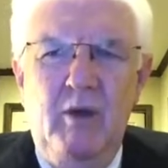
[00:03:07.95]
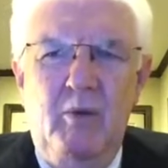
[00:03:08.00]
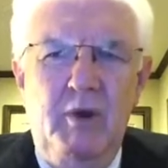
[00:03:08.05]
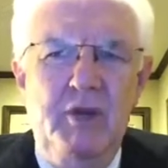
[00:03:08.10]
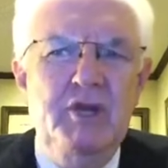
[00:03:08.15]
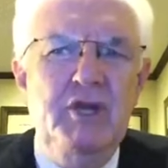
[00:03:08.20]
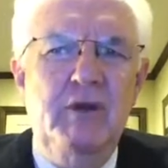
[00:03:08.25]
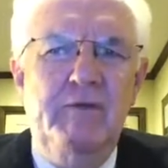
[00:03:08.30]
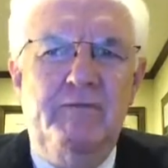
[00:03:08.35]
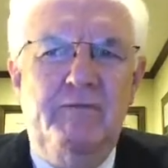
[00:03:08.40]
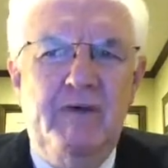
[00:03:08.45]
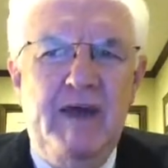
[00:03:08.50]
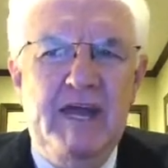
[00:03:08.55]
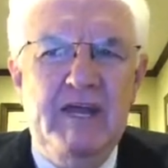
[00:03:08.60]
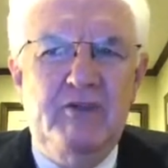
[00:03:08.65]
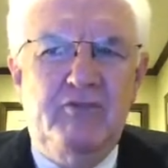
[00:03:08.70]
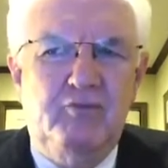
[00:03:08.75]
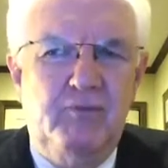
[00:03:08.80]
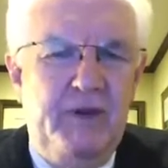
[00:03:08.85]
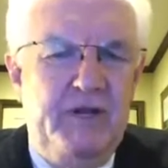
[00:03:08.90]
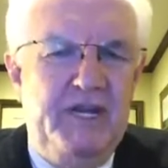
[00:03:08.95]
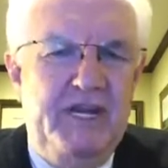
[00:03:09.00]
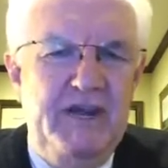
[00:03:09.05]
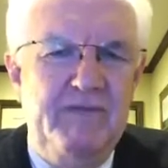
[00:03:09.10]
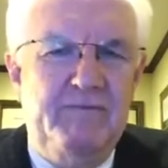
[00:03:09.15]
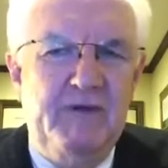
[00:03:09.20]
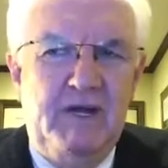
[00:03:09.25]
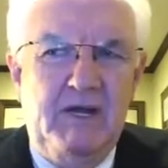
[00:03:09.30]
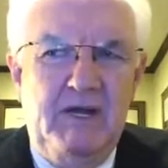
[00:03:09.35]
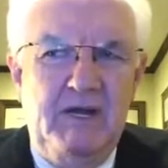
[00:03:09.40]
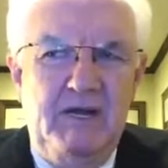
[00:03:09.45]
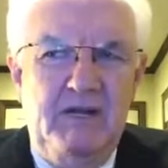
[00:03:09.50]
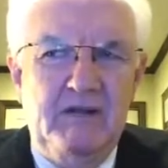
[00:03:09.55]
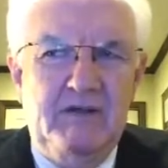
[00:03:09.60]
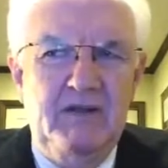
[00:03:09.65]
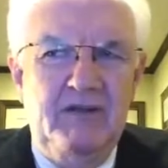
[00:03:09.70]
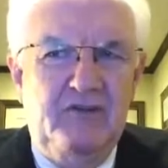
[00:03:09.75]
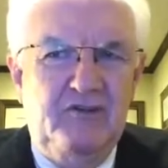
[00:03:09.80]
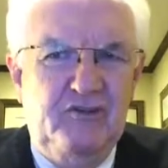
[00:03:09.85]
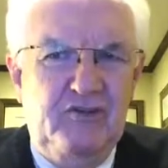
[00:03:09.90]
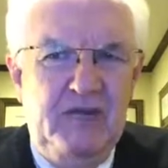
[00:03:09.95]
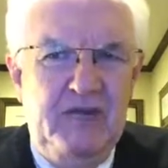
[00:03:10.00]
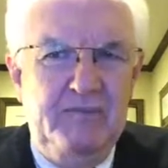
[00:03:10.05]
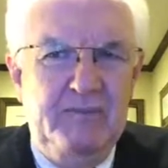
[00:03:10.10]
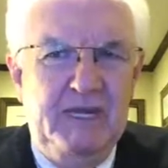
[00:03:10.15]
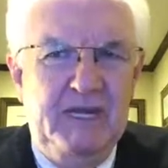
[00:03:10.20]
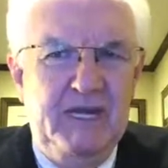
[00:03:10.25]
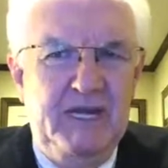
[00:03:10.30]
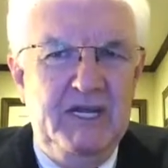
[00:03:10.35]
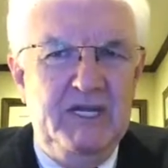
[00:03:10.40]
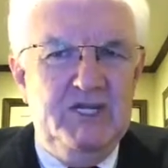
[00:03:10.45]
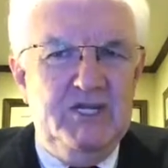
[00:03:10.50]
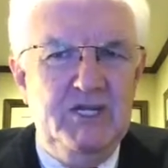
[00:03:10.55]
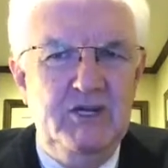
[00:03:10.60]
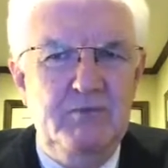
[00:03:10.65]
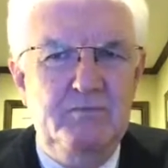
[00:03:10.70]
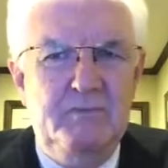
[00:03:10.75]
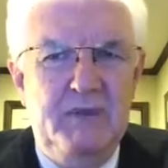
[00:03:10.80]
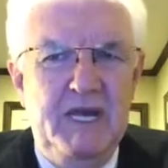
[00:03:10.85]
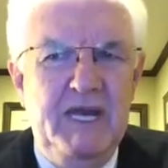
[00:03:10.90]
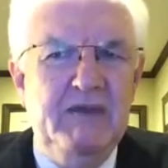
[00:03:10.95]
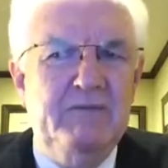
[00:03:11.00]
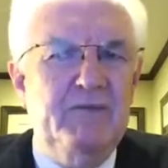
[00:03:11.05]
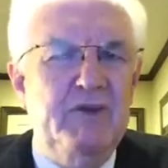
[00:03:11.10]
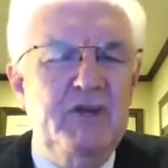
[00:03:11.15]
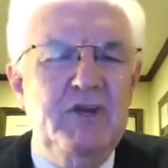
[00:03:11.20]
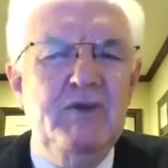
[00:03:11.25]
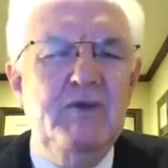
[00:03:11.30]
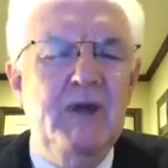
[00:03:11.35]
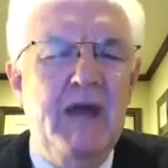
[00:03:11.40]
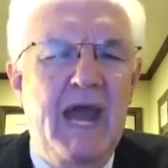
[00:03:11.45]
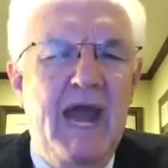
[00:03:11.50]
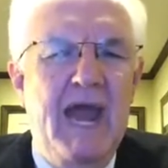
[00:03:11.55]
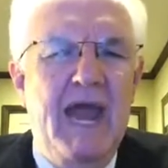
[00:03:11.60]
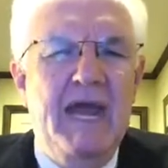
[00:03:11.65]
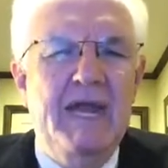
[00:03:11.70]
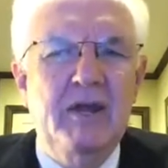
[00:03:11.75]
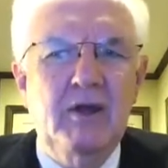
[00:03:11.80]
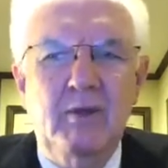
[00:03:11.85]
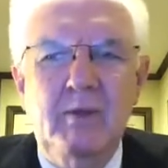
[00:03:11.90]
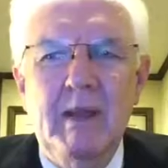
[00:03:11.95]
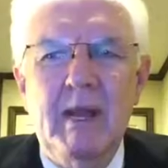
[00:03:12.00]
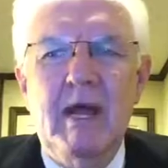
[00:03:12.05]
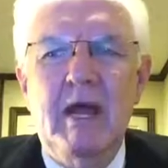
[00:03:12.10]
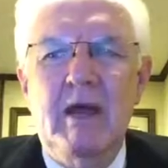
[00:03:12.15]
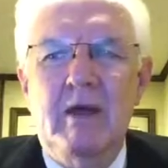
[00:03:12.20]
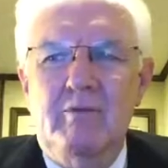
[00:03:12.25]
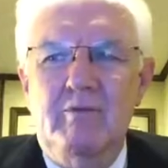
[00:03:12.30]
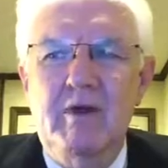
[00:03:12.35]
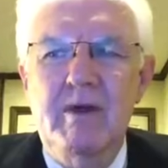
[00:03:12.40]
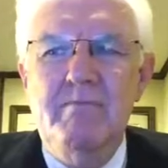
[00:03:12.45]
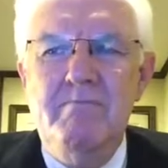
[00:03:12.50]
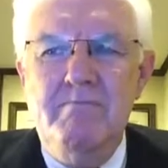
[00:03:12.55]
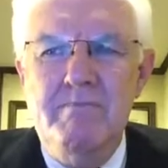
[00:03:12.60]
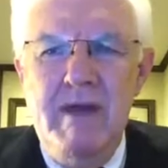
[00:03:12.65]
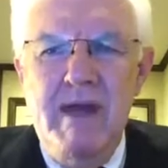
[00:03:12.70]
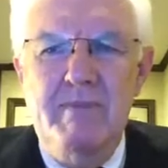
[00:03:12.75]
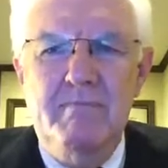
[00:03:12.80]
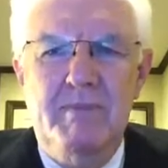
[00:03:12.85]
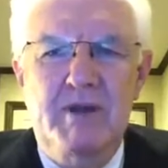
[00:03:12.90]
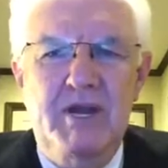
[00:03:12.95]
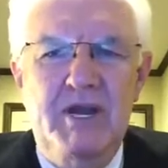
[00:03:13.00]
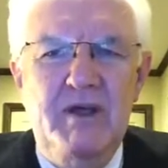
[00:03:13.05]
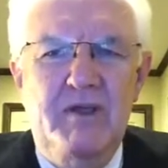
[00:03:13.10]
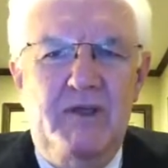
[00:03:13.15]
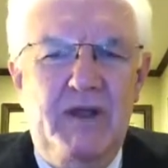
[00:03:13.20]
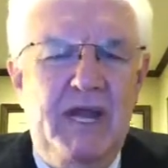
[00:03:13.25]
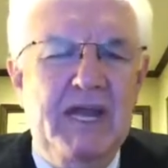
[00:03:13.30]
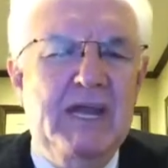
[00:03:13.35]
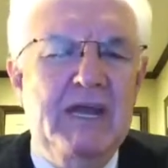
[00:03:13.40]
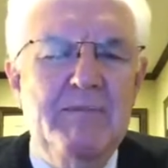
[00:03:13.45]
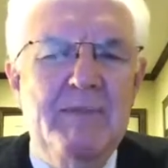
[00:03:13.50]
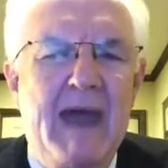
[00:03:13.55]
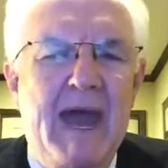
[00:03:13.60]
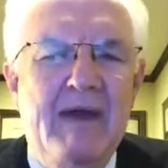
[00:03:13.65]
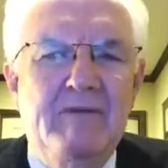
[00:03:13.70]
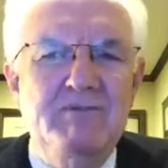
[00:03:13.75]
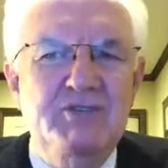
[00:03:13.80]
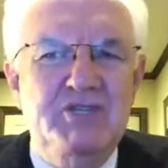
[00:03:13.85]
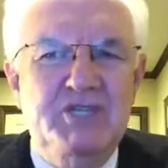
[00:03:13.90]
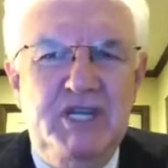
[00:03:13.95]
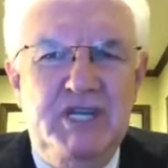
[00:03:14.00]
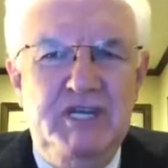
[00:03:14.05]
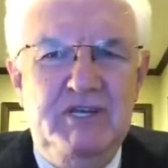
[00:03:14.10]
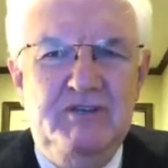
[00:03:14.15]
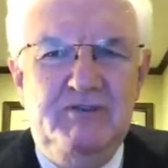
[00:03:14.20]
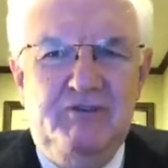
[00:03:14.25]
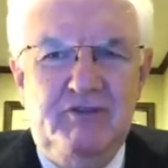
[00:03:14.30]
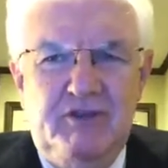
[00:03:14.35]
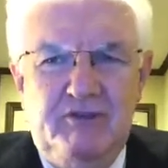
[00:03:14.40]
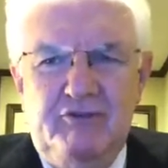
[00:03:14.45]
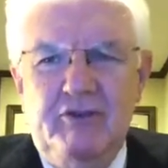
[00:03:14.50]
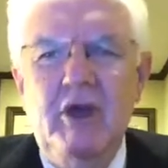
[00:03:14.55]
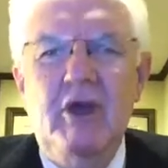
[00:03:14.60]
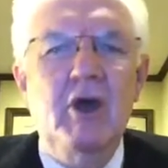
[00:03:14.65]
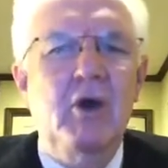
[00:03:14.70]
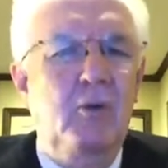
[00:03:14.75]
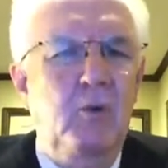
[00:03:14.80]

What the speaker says: When you're faced with difficulties seemingly too big for you to handle, remember to think about Jesus.